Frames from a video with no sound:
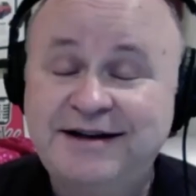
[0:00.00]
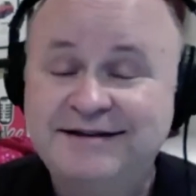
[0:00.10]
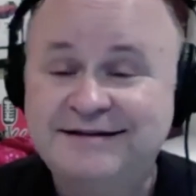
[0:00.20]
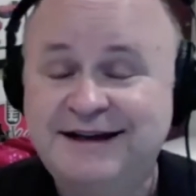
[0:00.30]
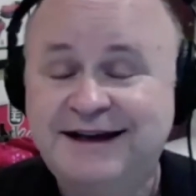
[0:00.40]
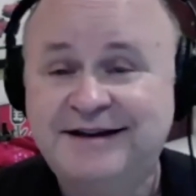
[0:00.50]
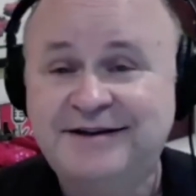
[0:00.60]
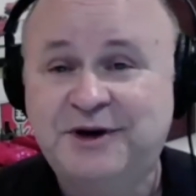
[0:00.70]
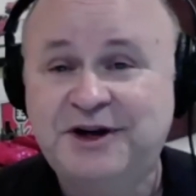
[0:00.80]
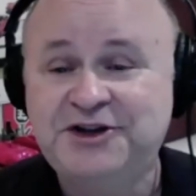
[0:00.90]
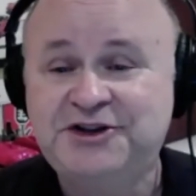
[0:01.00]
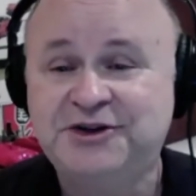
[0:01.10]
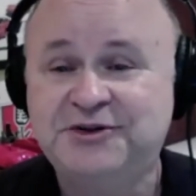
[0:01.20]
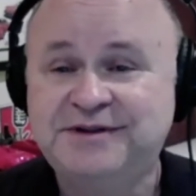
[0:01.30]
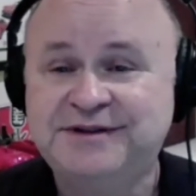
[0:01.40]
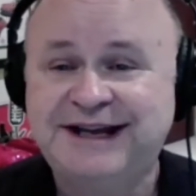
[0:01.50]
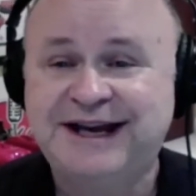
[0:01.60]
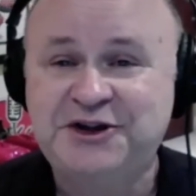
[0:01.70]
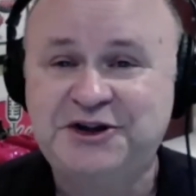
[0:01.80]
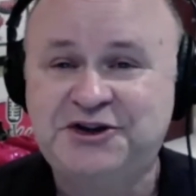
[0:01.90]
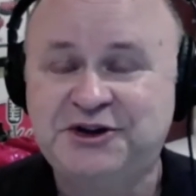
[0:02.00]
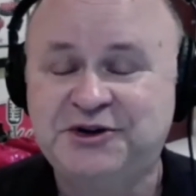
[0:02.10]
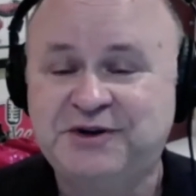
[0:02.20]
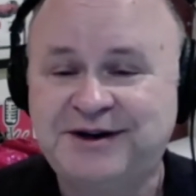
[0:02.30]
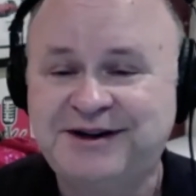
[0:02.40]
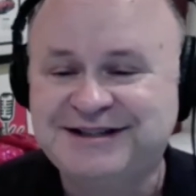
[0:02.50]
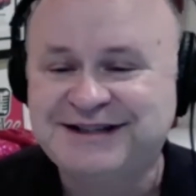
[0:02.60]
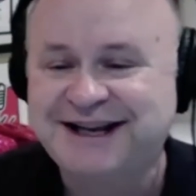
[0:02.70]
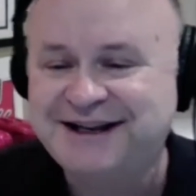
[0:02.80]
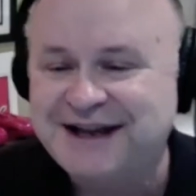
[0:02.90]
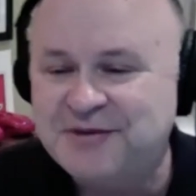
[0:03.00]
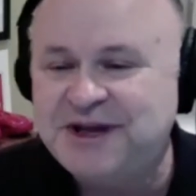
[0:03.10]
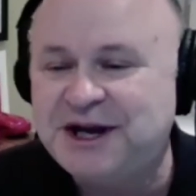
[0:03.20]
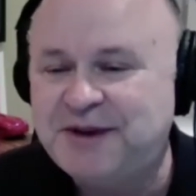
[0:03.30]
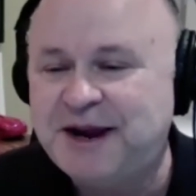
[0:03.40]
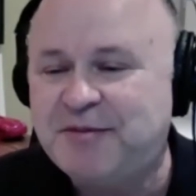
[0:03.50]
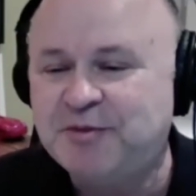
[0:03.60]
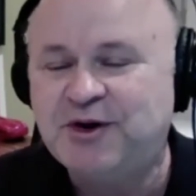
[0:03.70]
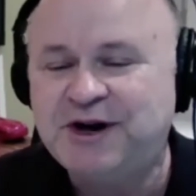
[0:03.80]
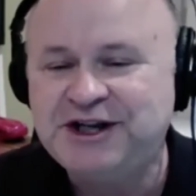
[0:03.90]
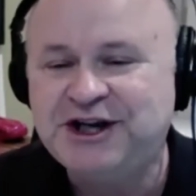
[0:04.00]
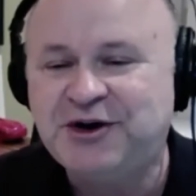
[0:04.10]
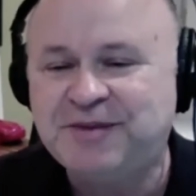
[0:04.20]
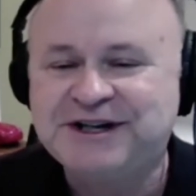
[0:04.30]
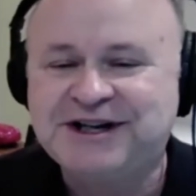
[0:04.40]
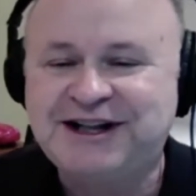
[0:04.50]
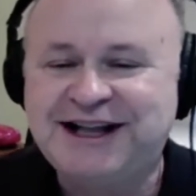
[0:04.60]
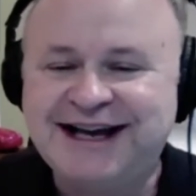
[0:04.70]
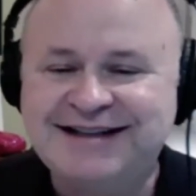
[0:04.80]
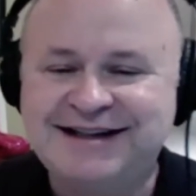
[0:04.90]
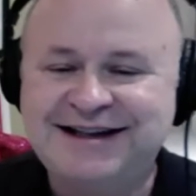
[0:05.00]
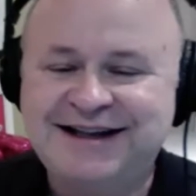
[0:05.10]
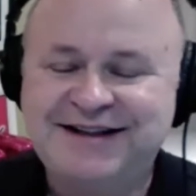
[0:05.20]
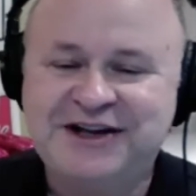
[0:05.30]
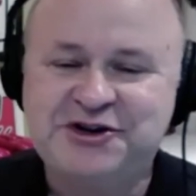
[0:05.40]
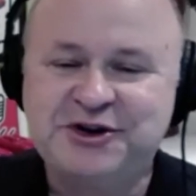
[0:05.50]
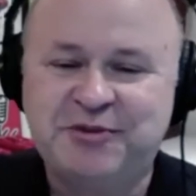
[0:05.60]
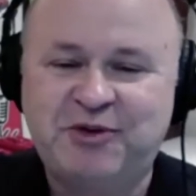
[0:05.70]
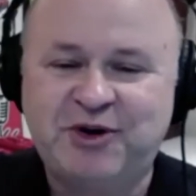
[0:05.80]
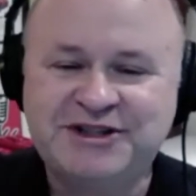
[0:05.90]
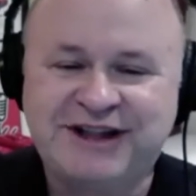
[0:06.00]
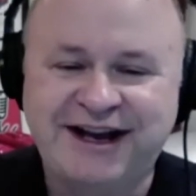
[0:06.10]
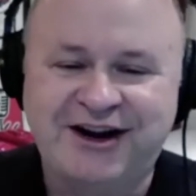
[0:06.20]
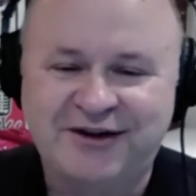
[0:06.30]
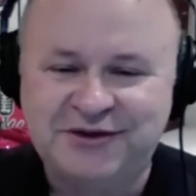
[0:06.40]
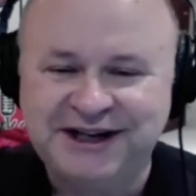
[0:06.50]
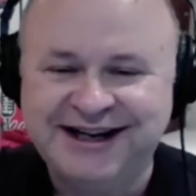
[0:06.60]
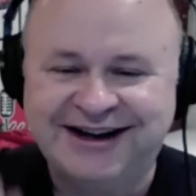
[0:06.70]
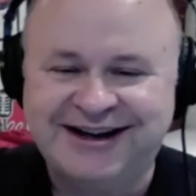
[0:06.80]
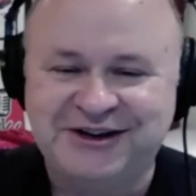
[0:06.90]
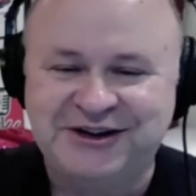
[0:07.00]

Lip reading: Yeah. Well, you do. Yeah, you do. It's like being a paper boy and you go up to collect and they turn the porch light off when you knock on the door.